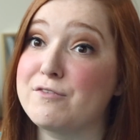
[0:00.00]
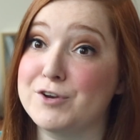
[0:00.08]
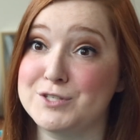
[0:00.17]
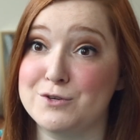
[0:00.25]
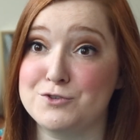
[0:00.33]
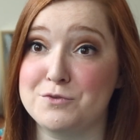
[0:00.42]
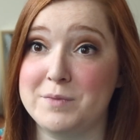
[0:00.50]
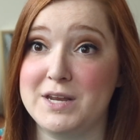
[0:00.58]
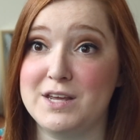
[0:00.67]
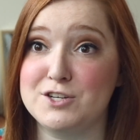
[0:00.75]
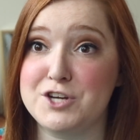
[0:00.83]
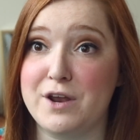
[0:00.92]
every social
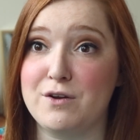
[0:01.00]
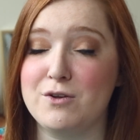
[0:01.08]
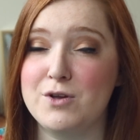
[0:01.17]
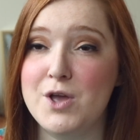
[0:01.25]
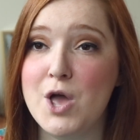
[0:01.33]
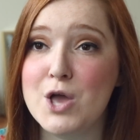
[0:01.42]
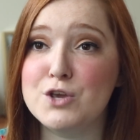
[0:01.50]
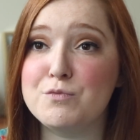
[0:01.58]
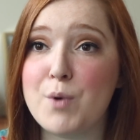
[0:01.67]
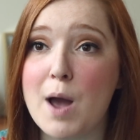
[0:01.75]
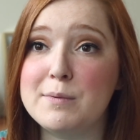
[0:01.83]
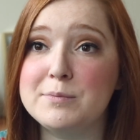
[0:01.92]
media channel,
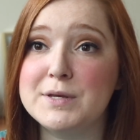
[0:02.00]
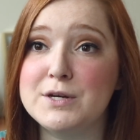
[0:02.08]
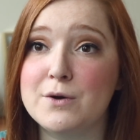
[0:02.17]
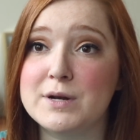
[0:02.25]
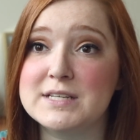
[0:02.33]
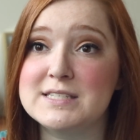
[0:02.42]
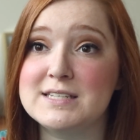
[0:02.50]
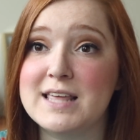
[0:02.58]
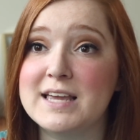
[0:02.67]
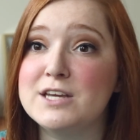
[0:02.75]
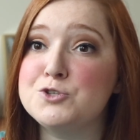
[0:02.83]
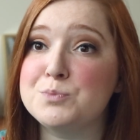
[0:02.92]
you've probably noticed
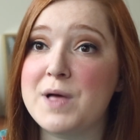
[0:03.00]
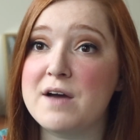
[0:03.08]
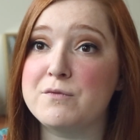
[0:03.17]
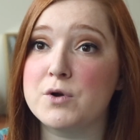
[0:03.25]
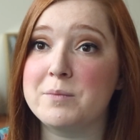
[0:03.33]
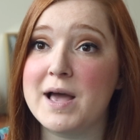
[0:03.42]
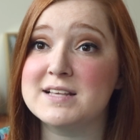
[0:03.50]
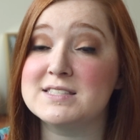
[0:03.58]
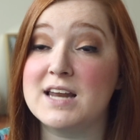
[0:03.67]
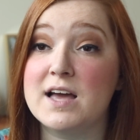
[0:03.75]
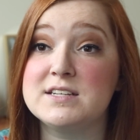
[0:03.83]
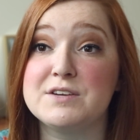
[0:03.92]
that each platform
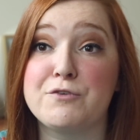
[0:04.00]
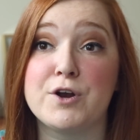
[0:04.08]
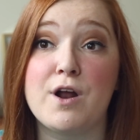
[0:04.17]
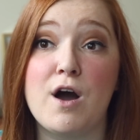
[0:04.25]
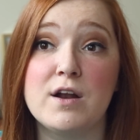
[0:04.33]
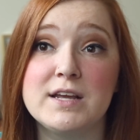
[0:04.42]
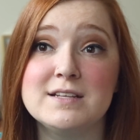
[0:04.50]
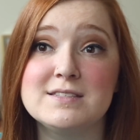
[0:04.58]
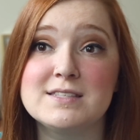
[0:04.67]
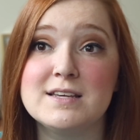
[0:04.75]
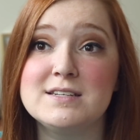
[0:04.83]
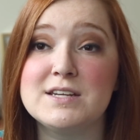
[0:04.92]
has a different
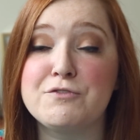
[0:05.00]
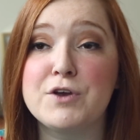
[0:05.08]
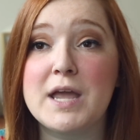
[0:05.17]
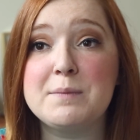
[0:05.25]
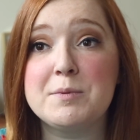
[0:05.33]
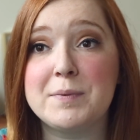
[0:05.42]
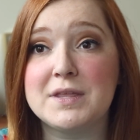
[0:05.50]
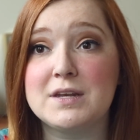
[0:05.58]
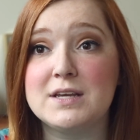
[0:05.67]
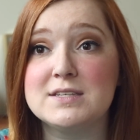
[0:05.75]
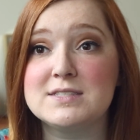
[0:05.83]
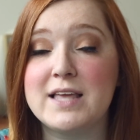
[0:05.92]
audience, different
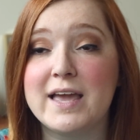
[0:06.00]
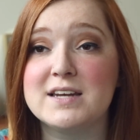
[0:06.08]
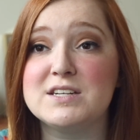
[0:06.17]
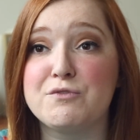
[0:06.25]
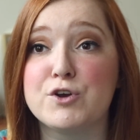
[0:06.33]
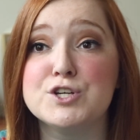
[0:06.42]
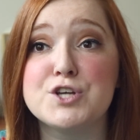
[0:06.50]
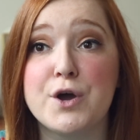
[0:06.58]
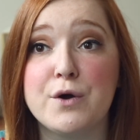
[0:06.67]
capabilities, and different